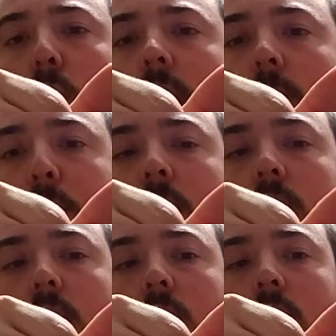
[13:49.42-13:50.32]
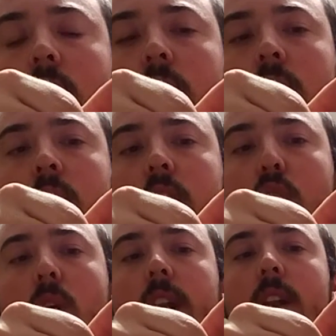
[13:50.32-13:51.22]
way up here.
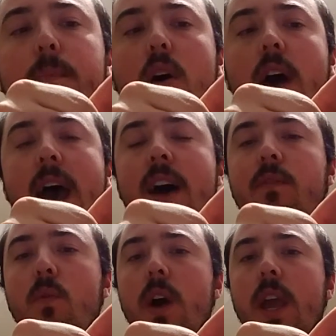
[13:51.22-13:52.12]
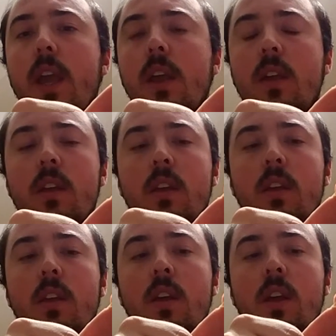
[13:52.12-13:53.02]
You want it about halfway.
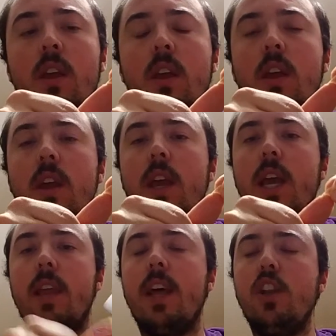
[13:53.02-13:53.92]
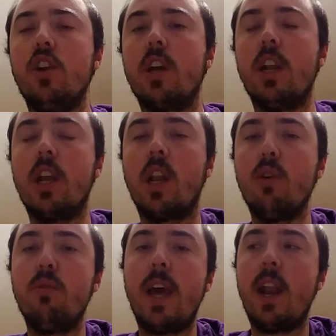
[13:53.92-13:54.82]
And then you're going to
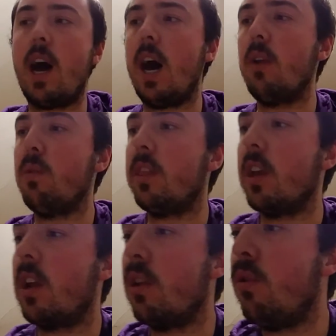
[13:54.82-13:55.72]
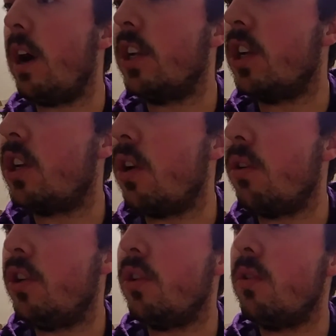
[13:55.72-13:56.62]
glue that on with the glue I just
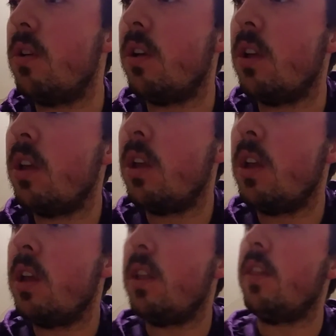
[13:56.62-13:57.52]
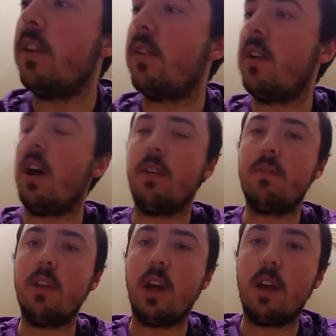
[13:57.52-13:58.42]
showed you. This
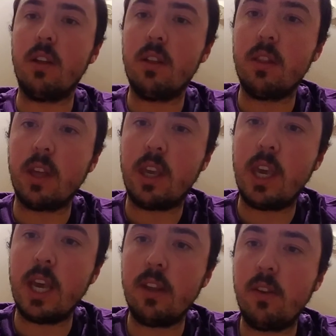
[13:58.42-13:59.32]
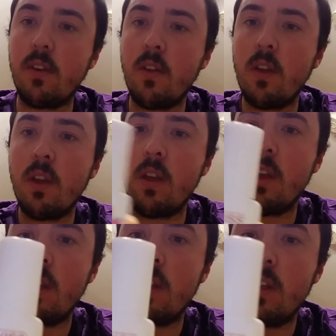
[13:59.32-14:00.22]
stuff, the Kiss.
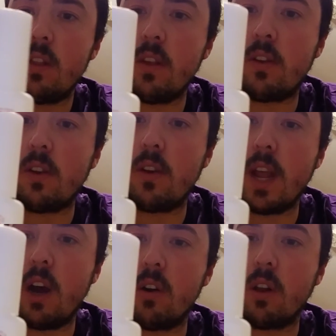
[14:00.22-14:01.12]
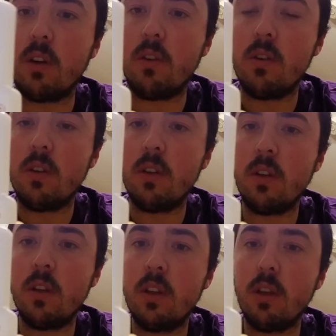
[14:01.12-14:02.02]
This is nail glue.
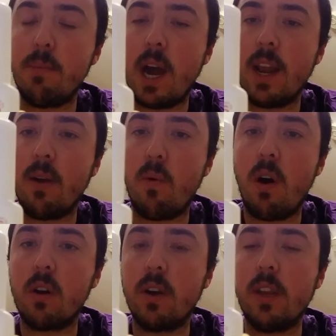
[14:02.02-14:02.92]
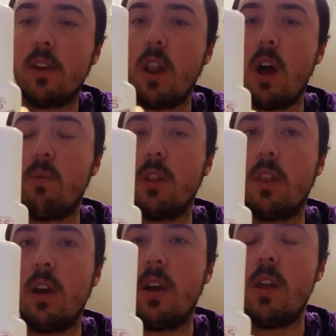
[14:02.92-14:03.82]
You buy it at Walgreens along with
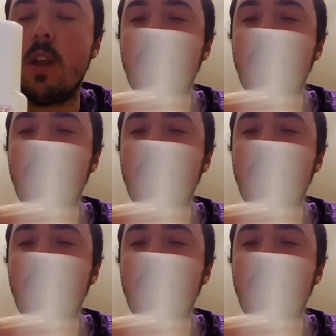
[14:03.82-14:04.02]
the